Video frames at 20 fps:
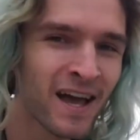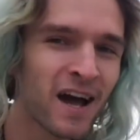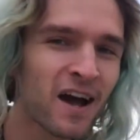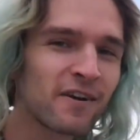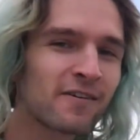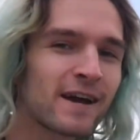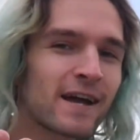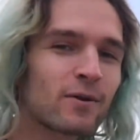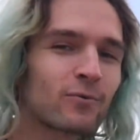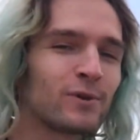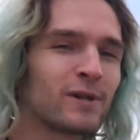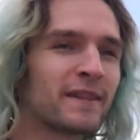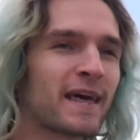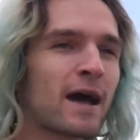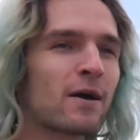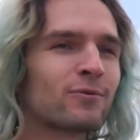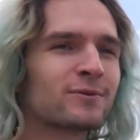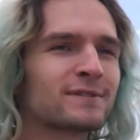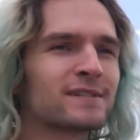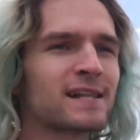All right, well
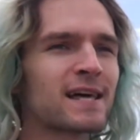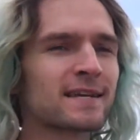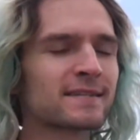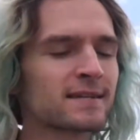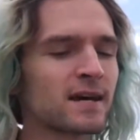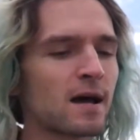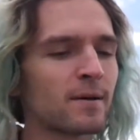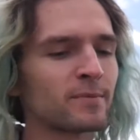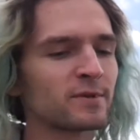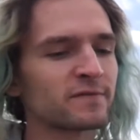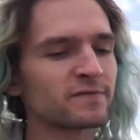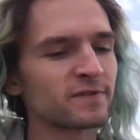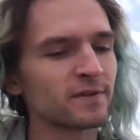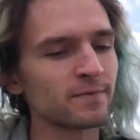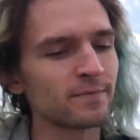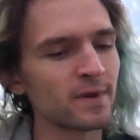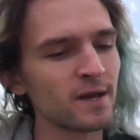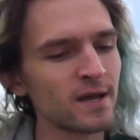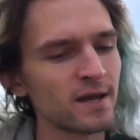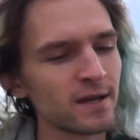that was the last comment
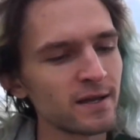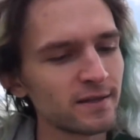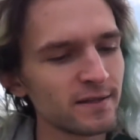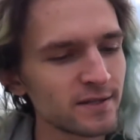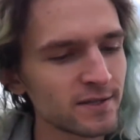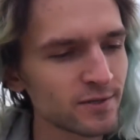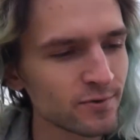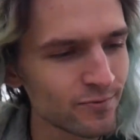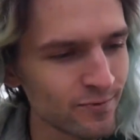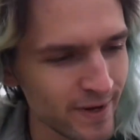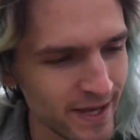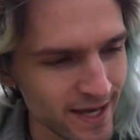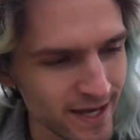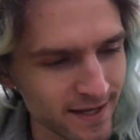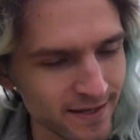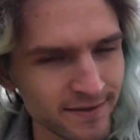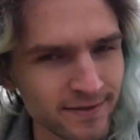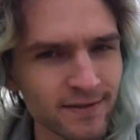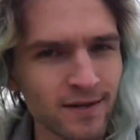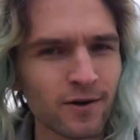from this
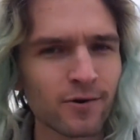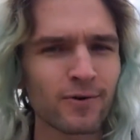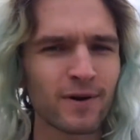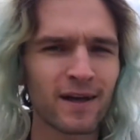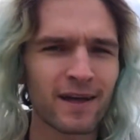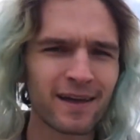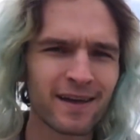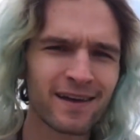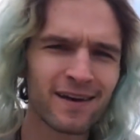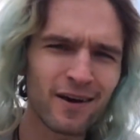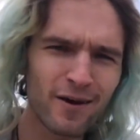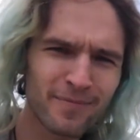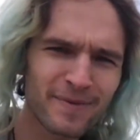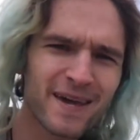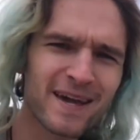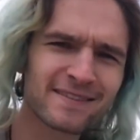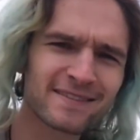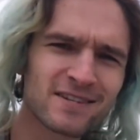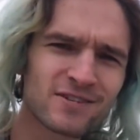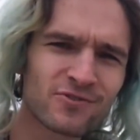week, so hope you
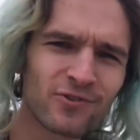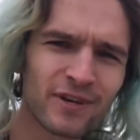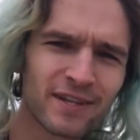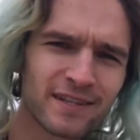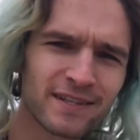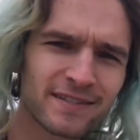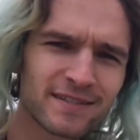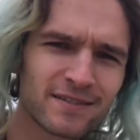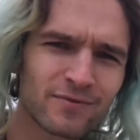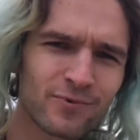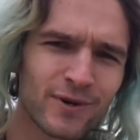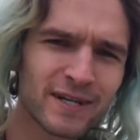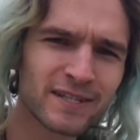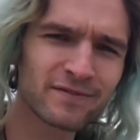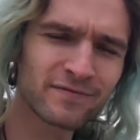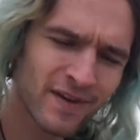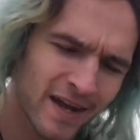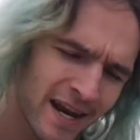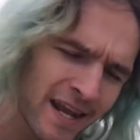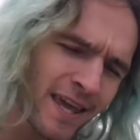guys enjoy this week's
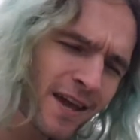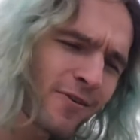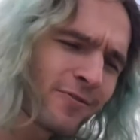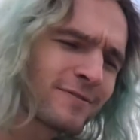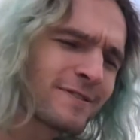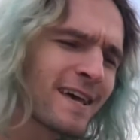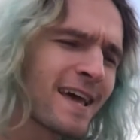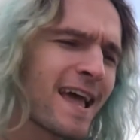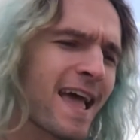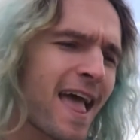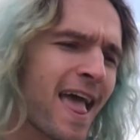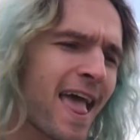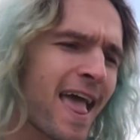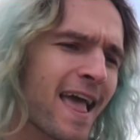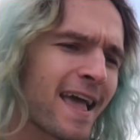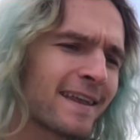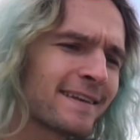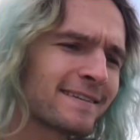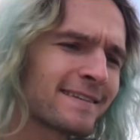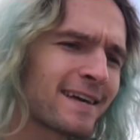videos,
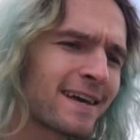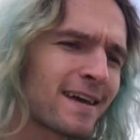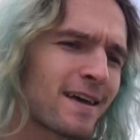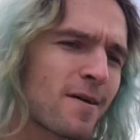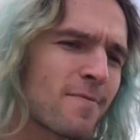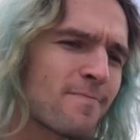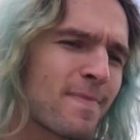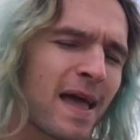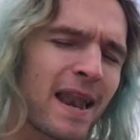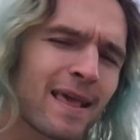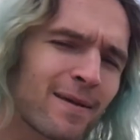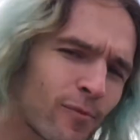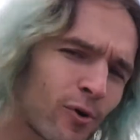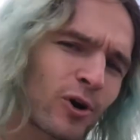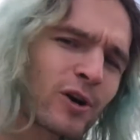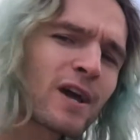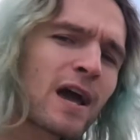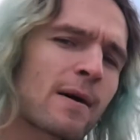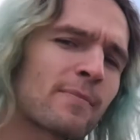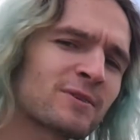and uh, many
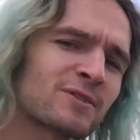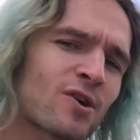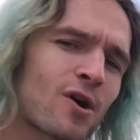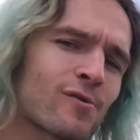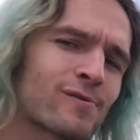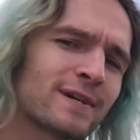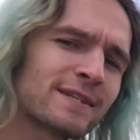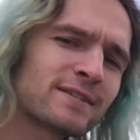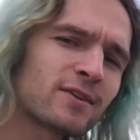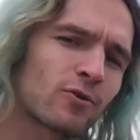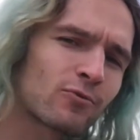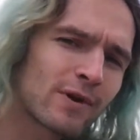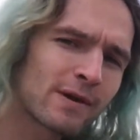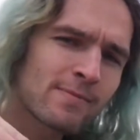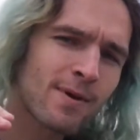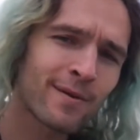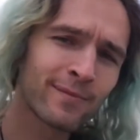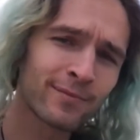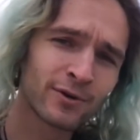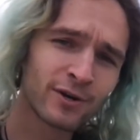more to come as always, so
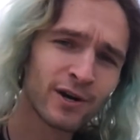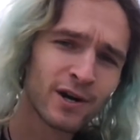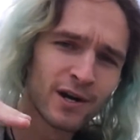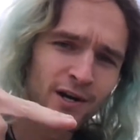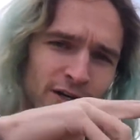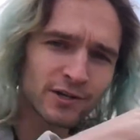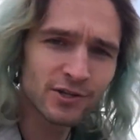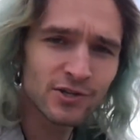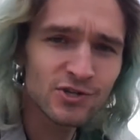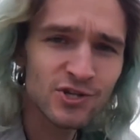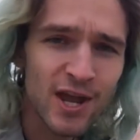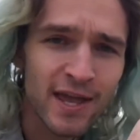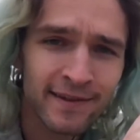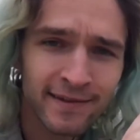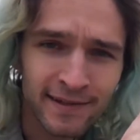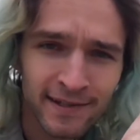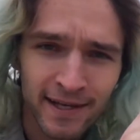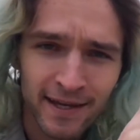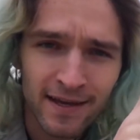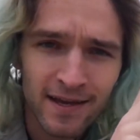remember to
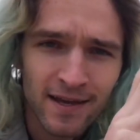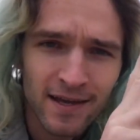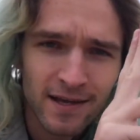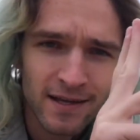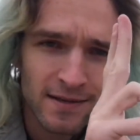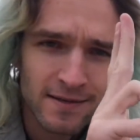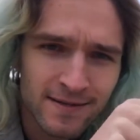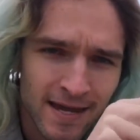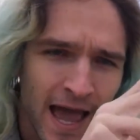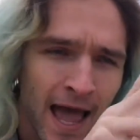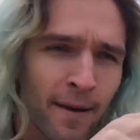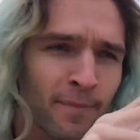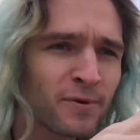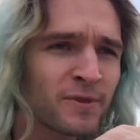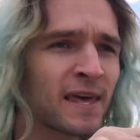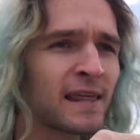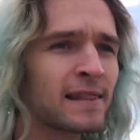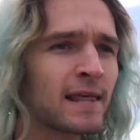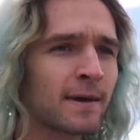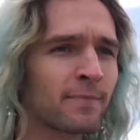gently tap on
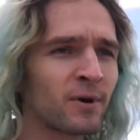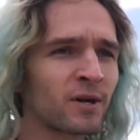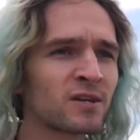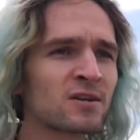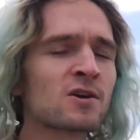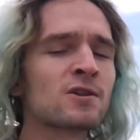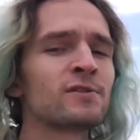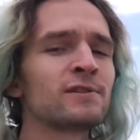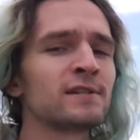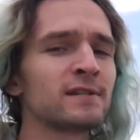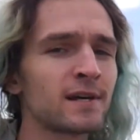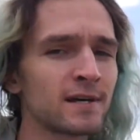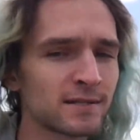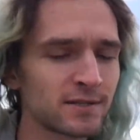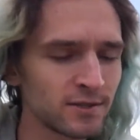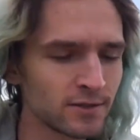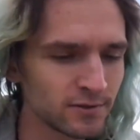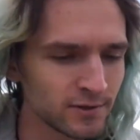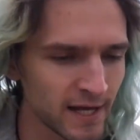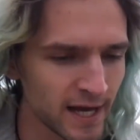that like button
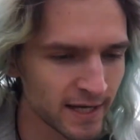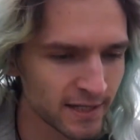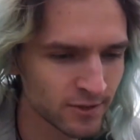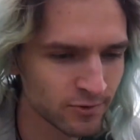unless you like